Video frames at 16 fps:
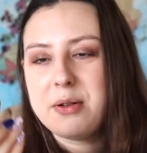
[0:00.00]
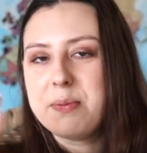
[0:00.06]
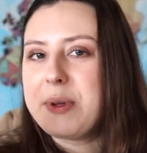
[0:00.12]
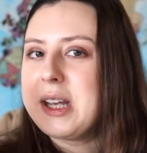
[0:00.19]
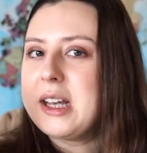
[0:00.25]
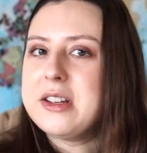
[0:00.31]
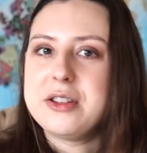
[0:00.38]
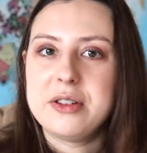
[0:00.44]

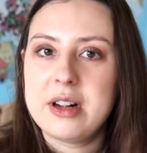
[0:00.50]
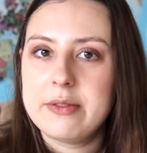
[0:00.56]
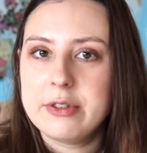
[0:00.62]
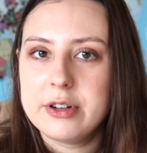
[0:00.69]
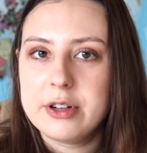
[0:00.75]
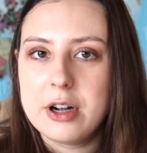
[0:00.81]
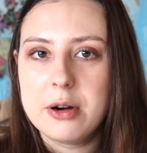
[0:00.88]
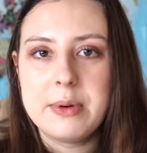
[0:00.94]
because you
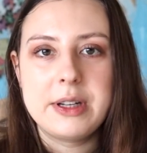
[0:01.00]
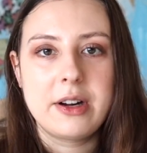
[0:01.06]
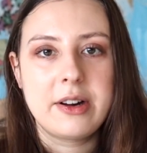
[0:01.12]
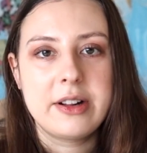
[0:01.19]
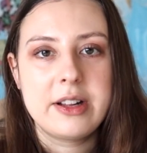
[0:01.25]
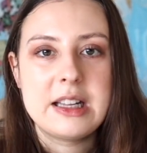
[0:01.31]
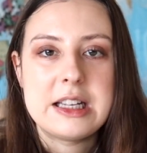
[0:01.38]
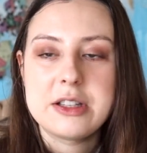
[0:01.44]
never know when you're
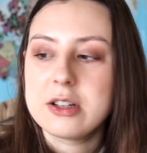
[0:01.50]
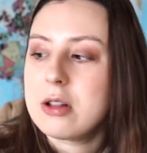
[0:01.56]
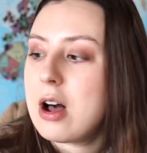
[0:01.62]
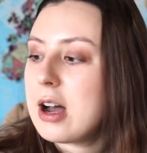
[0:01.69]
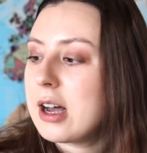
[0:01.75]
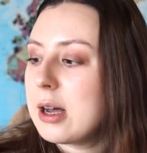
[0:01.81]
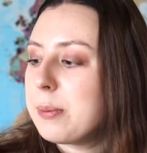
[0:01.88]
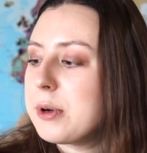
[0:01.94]
going to need to
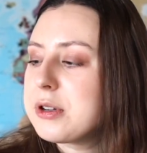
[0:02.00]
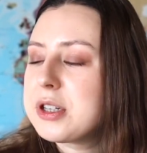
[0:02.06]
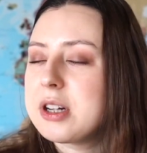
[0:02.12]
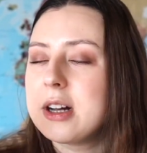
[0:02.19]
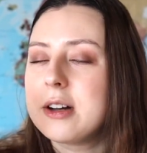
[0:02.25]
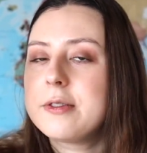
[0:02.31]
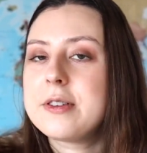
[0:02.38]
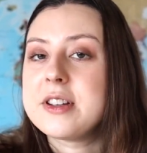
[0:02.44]
lock up your
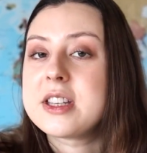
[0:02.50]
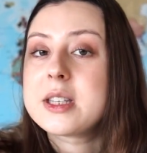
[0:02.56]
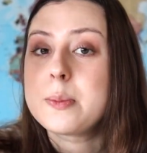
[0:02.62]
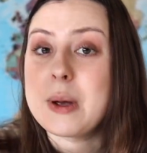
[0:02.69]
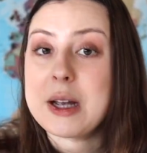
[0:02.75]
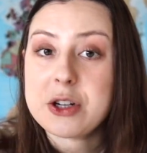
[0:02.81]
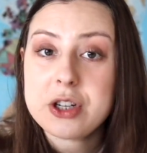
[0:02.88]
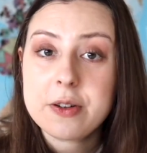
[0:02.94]
stuff,
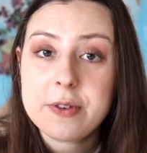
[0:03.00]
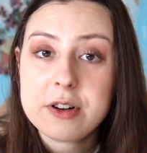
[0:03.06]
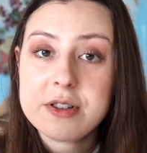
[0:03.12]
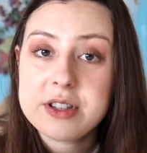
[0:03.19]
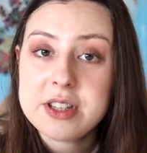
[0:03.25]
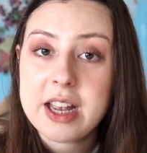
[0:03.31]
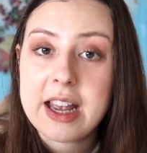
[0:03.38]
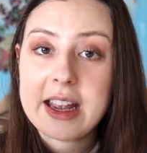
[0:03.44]
especially if you're
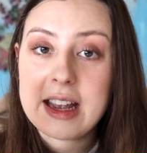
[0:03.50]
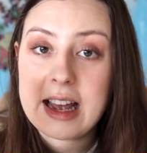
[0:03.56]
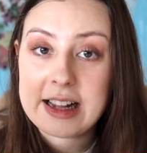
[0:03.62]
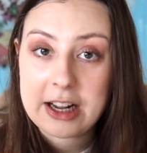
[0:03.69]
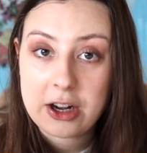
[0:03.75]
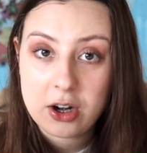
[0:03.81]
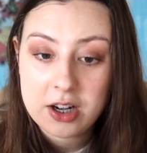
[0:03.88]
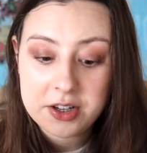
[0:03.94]
staying
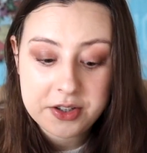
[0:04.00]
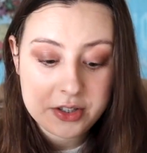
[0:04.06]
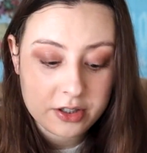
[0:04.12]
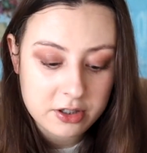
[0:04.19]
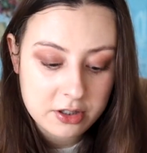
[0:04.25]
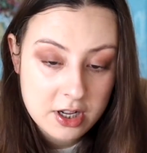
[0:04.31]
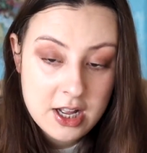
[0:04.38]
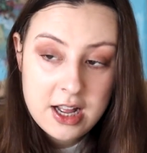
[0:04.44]
at a
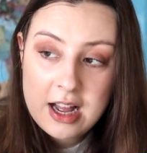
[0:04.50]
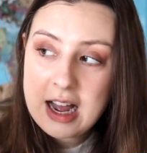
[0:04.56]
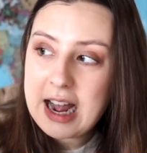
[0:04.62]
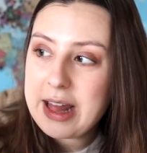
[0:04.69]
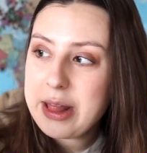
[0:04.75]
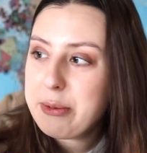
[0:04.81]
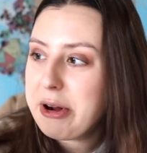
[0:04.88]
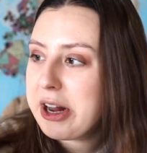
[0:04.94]
hostel.
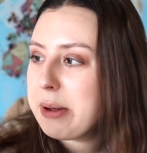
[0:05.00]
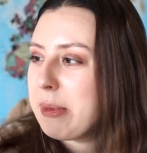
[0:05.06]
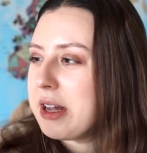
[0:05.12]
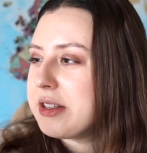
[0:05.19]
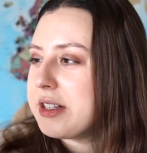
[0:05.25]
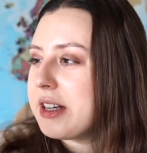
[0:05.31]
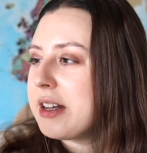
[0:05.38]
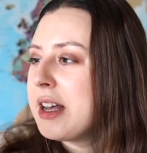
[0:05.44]
Highly
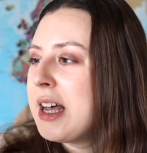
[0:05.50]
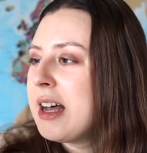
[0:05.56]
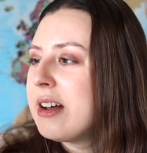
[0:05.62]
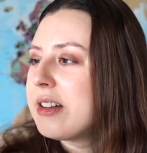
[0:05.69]
recommend it.